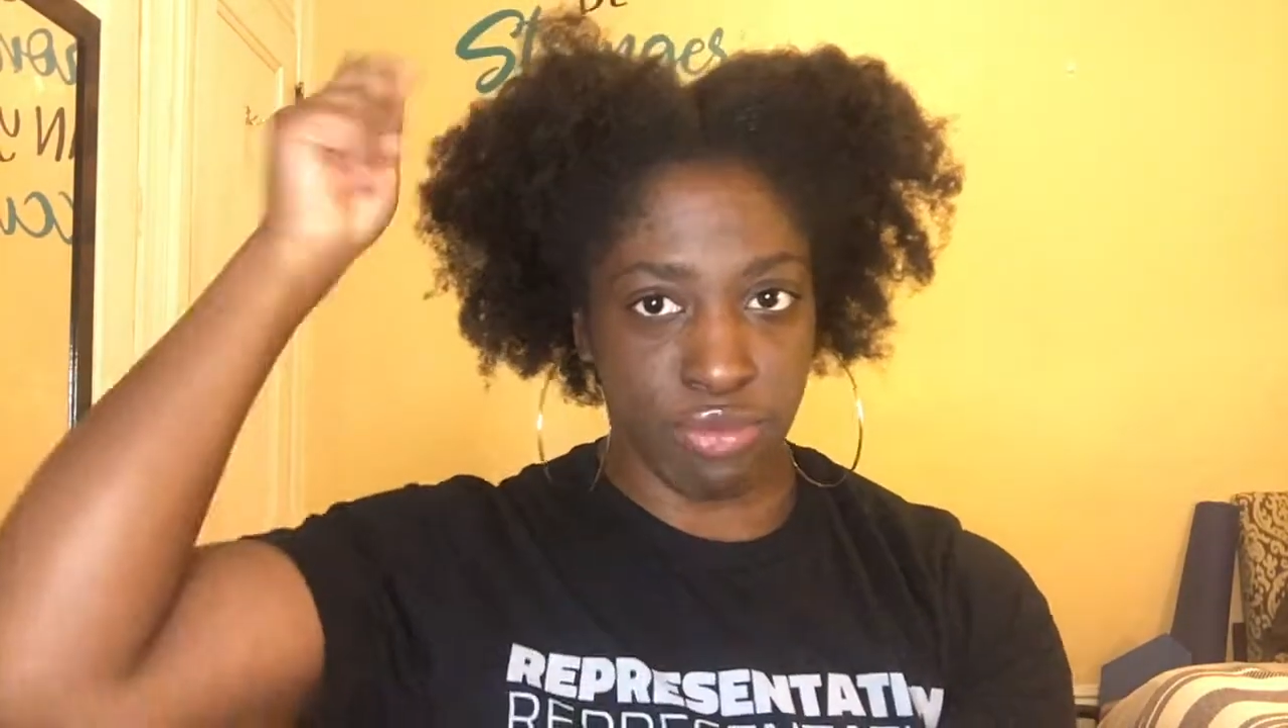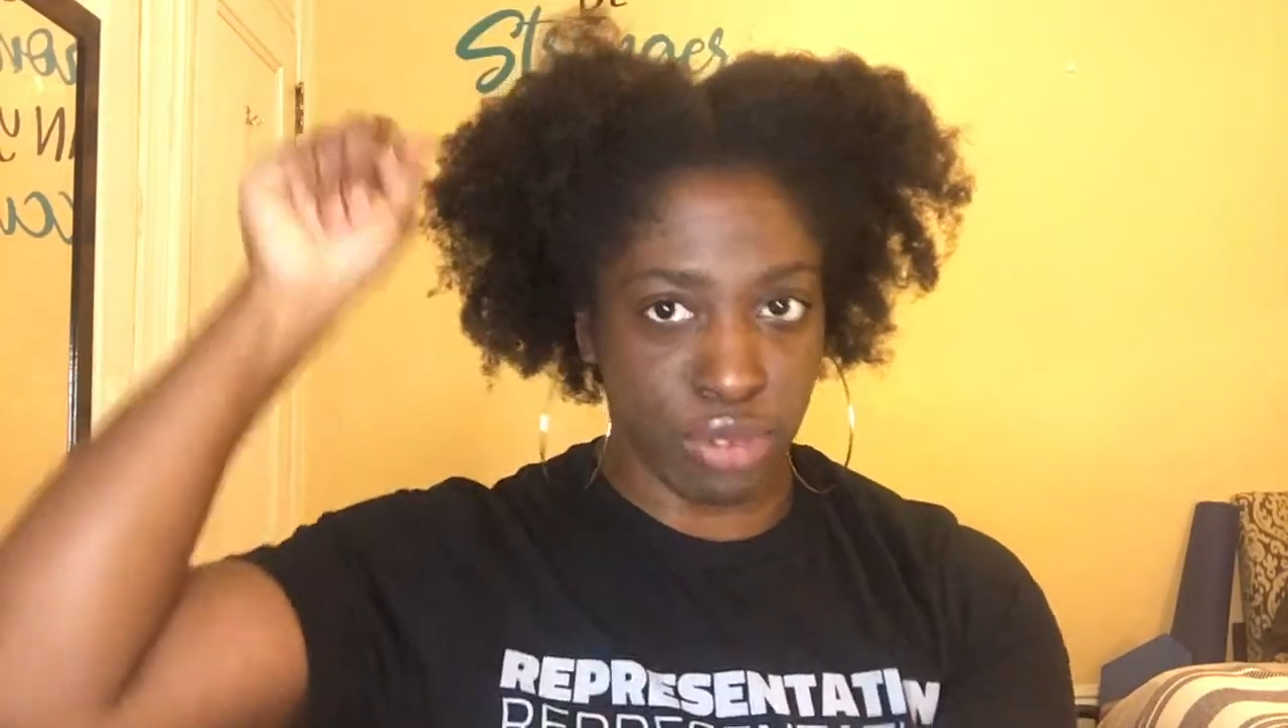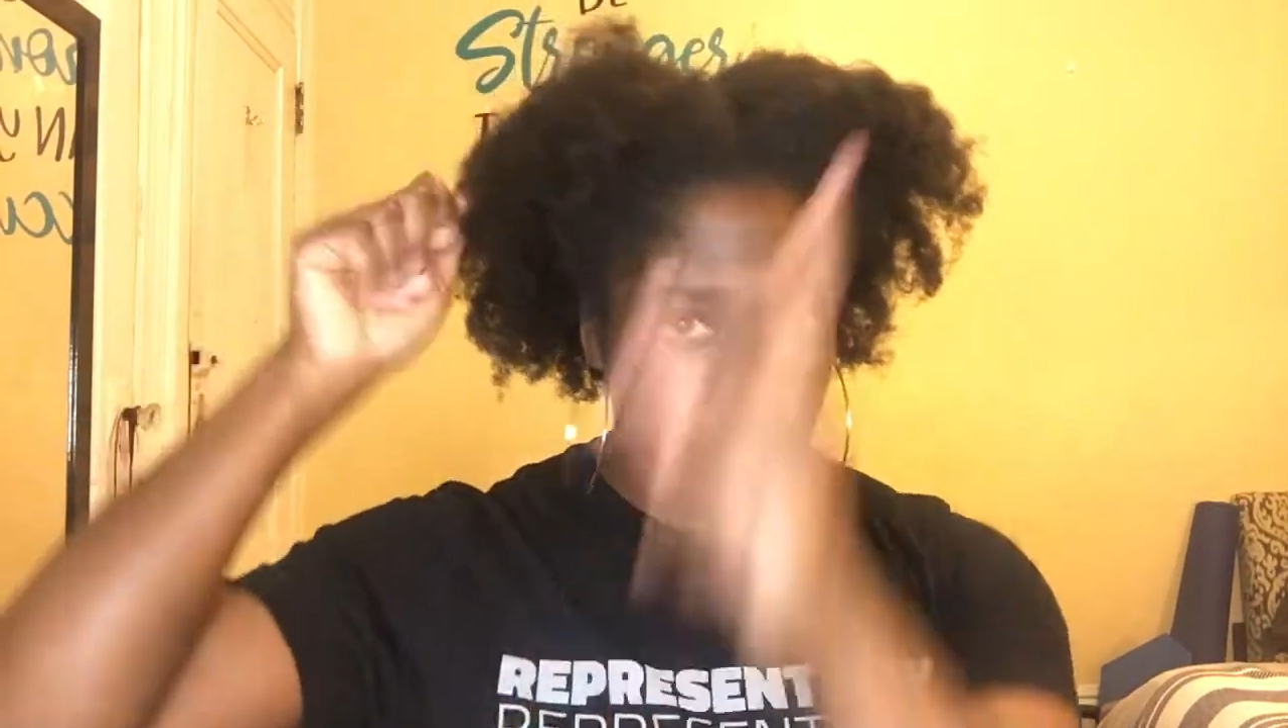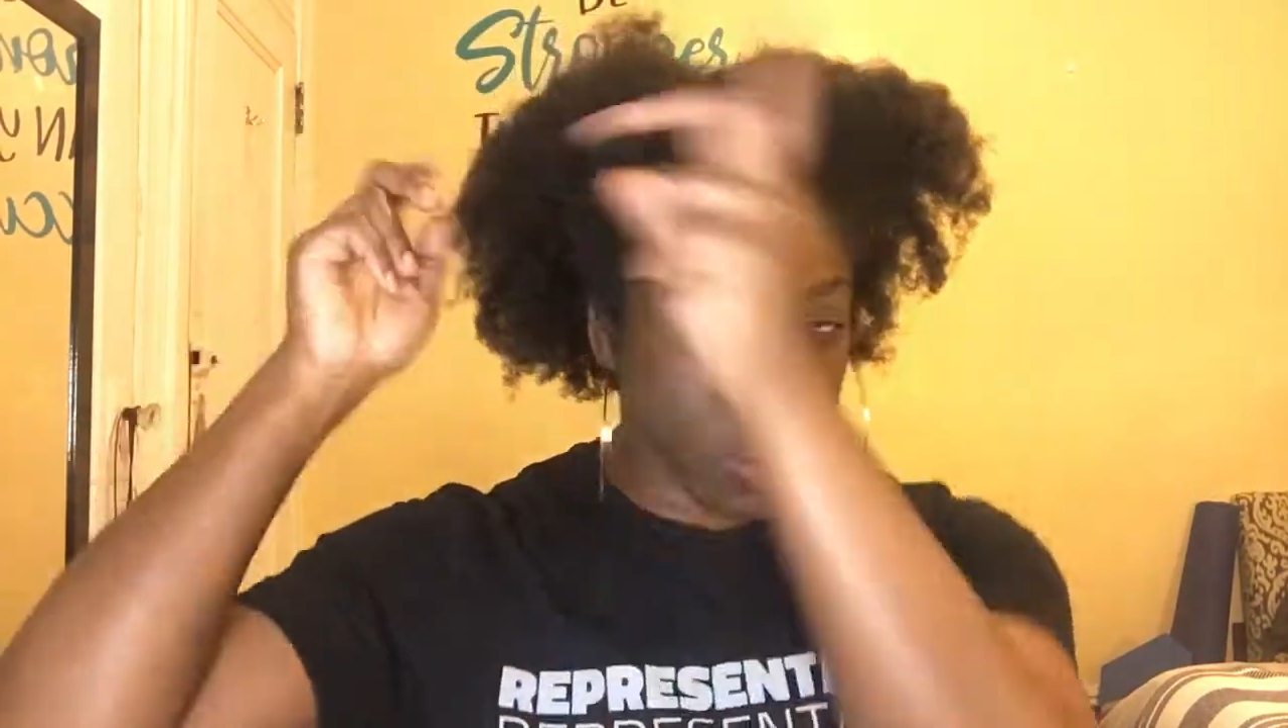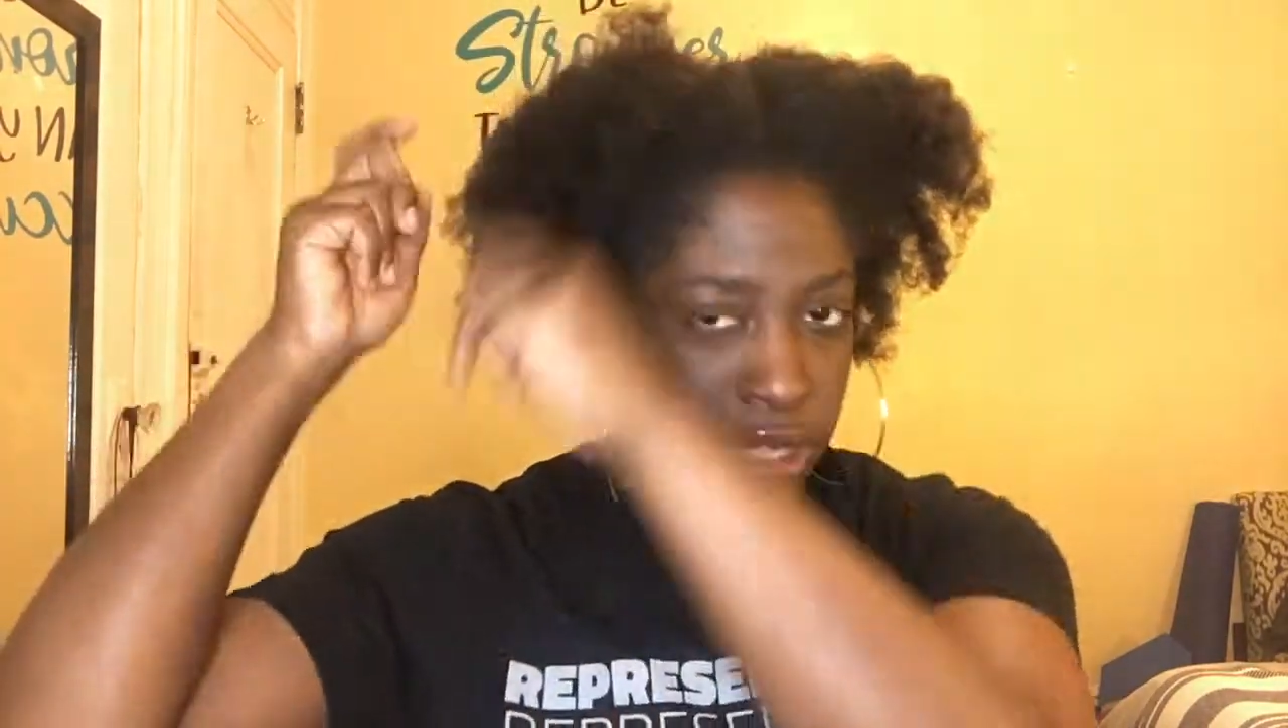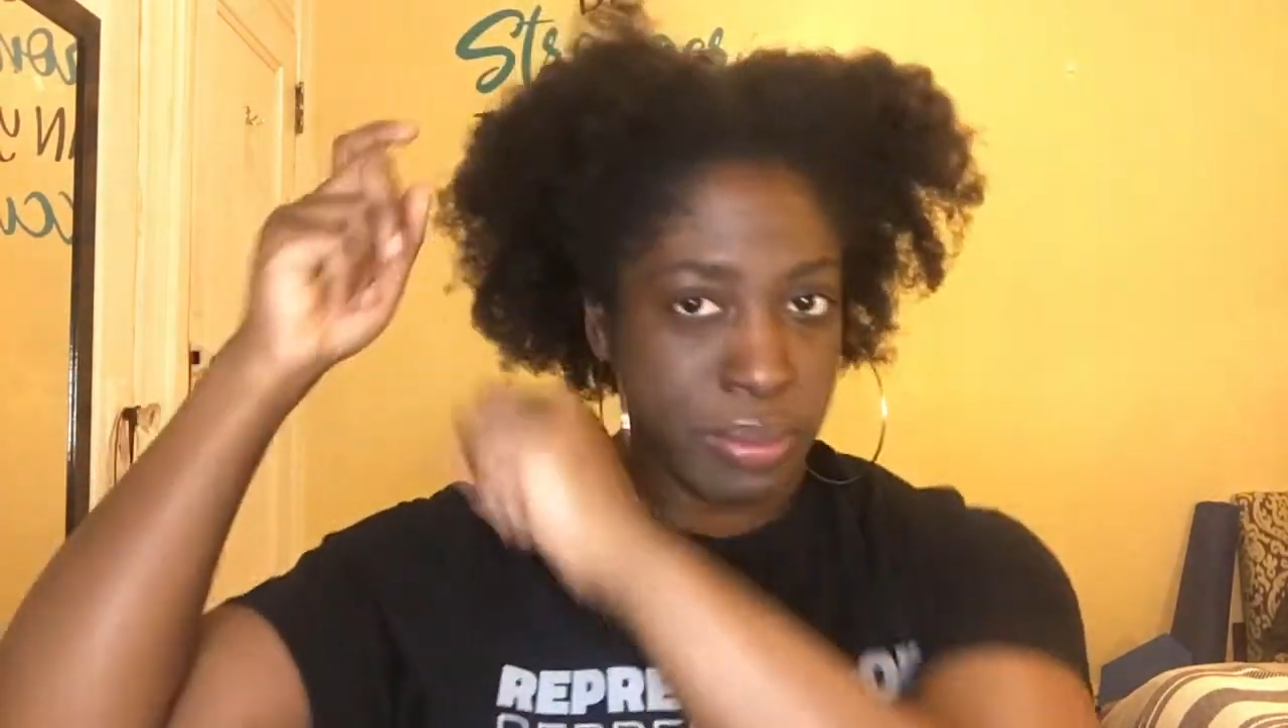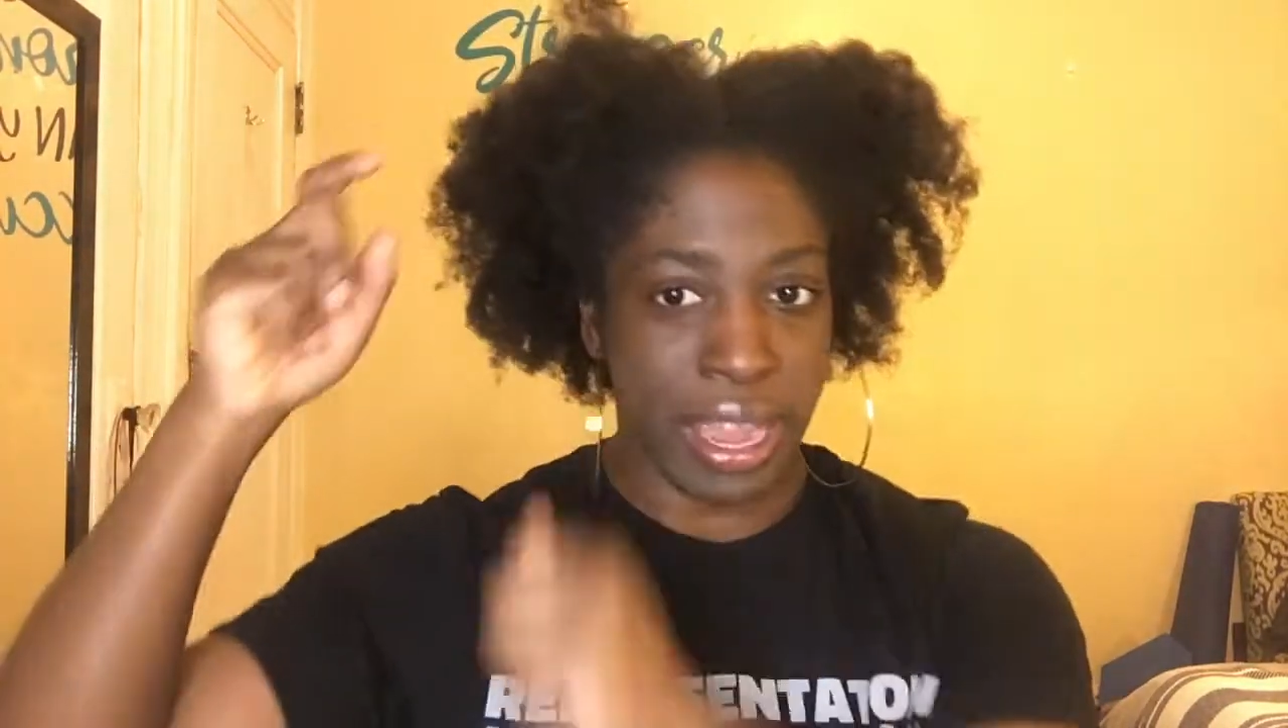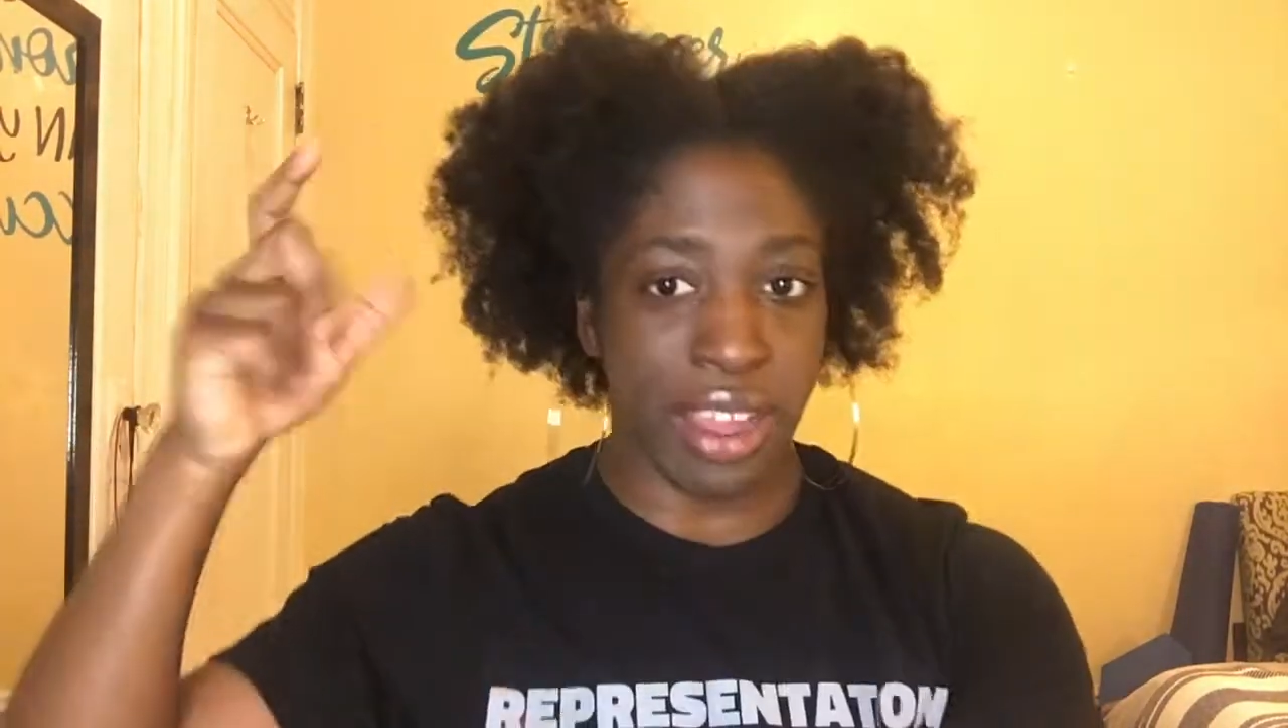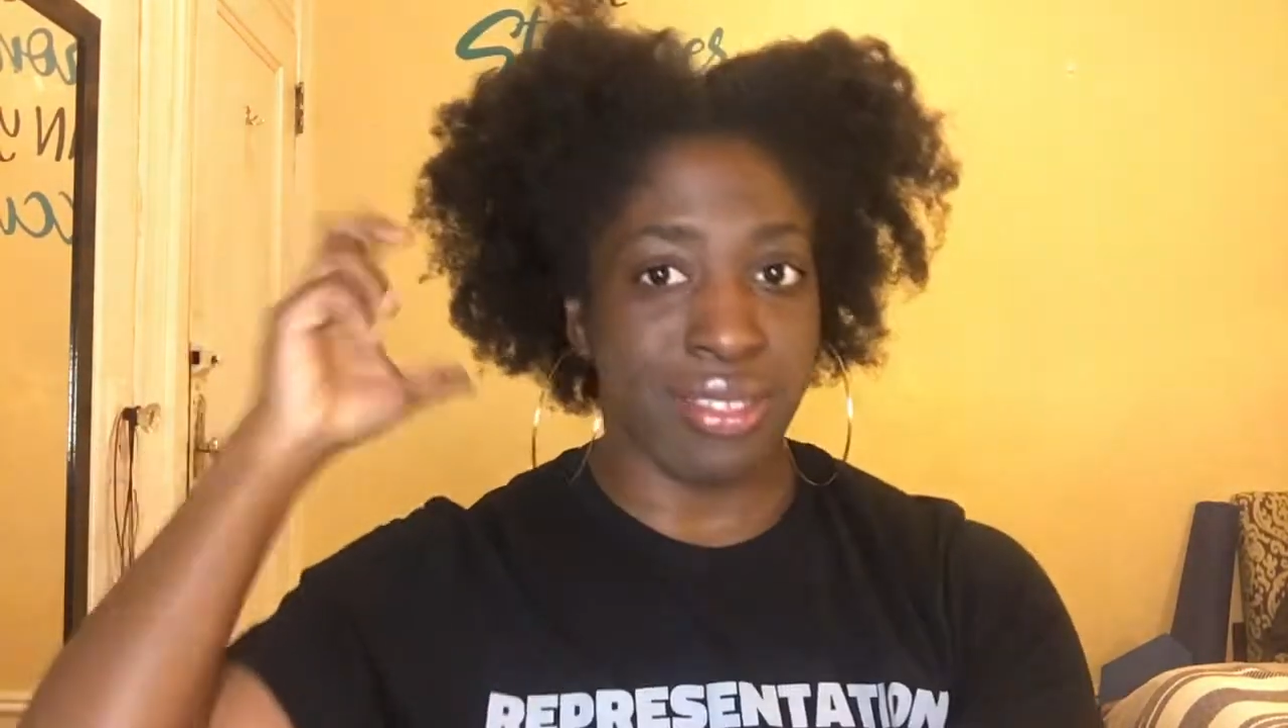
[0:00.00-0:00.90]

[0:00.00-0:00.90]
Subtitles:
retwist my hair,